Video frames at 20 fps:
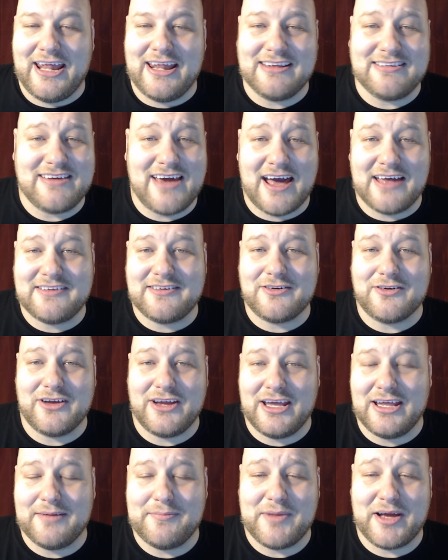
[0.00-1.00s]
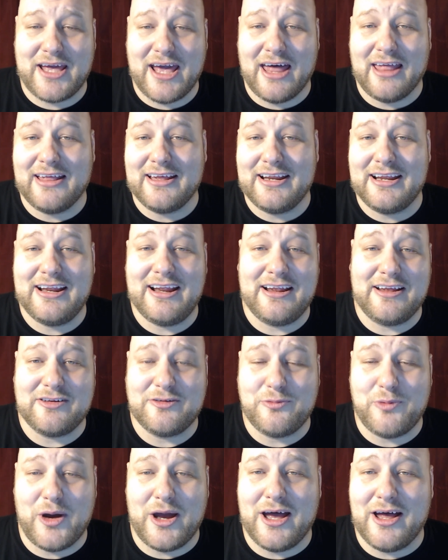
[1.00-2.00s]
It's got Sir Ian McKellen in it as
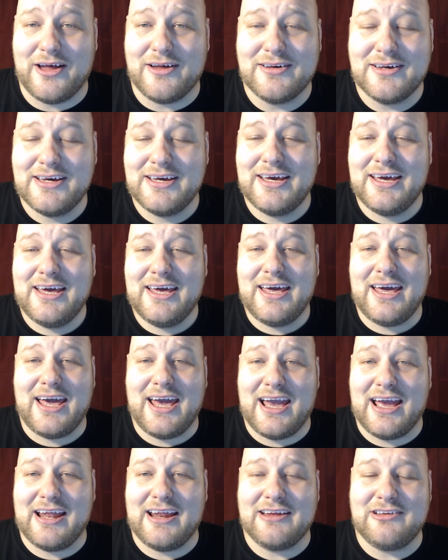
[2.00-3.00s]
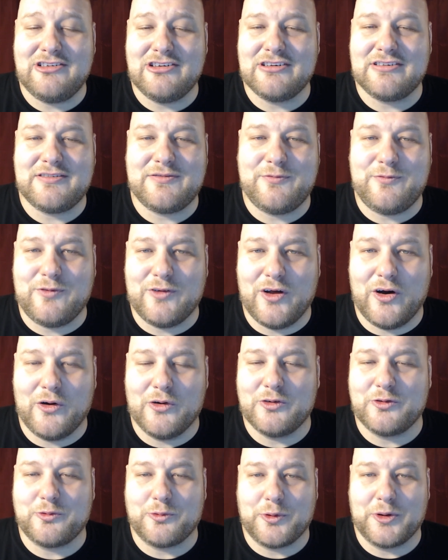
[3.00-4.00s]
well, and it just
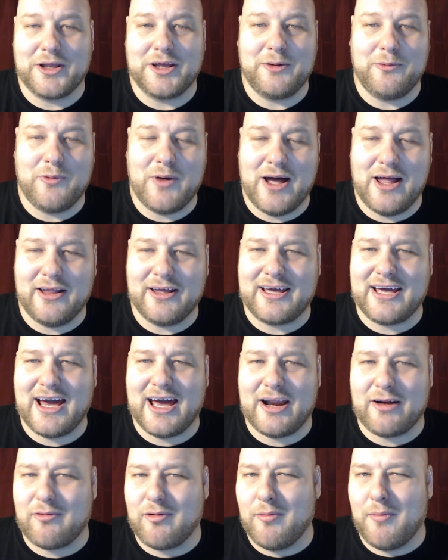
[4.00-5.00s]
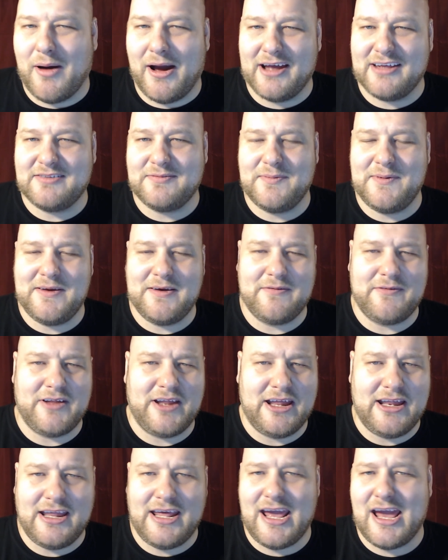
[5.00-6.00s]
flows really well. It kind of reminds me of an
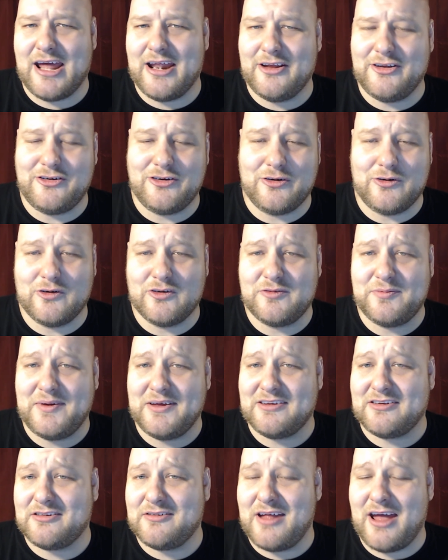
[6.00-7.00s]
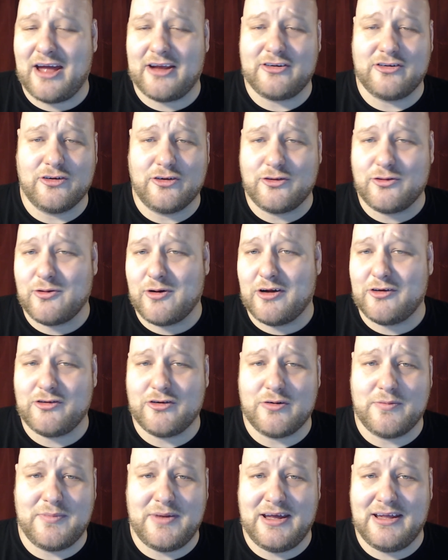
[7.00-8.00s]
Indiana Jones meets National
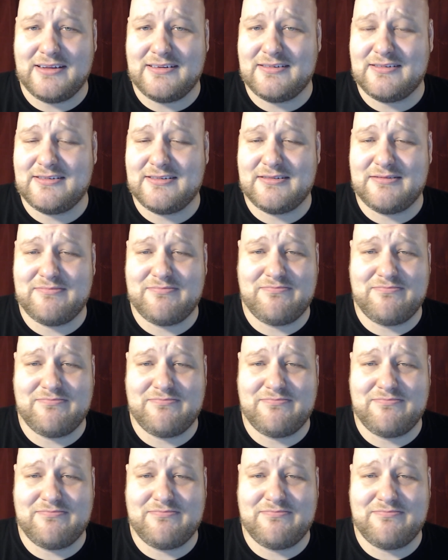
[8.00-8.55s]
Treasure meets